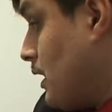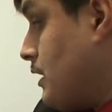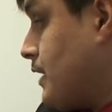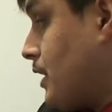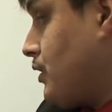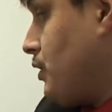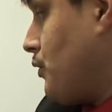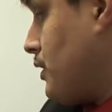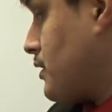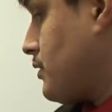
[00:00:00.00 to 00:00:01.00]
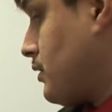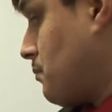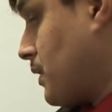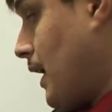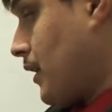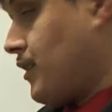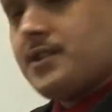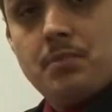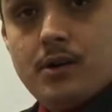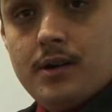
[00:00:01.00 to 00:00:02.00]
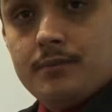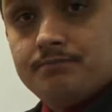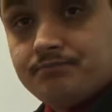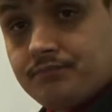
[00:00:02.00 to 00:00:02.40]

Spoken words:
He's actually doing this to protect this pawn.